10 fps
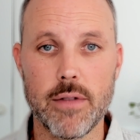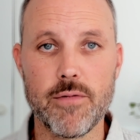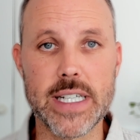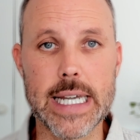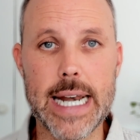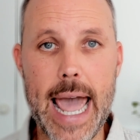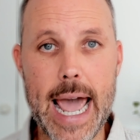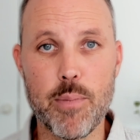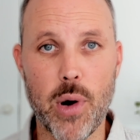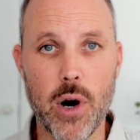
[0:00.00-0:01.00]
Visit
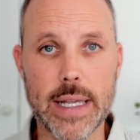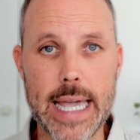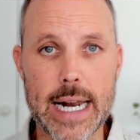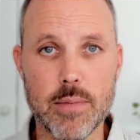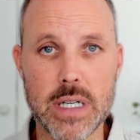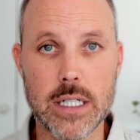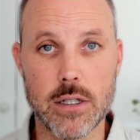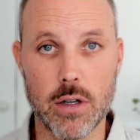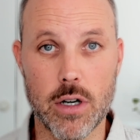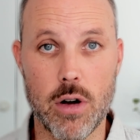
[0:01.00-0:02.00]

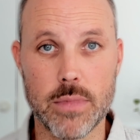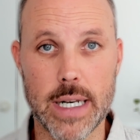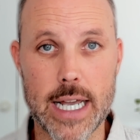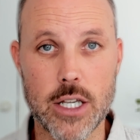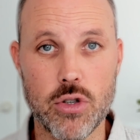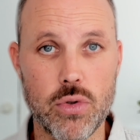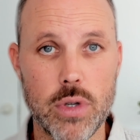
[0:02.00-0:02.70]
adproacademy.com.au.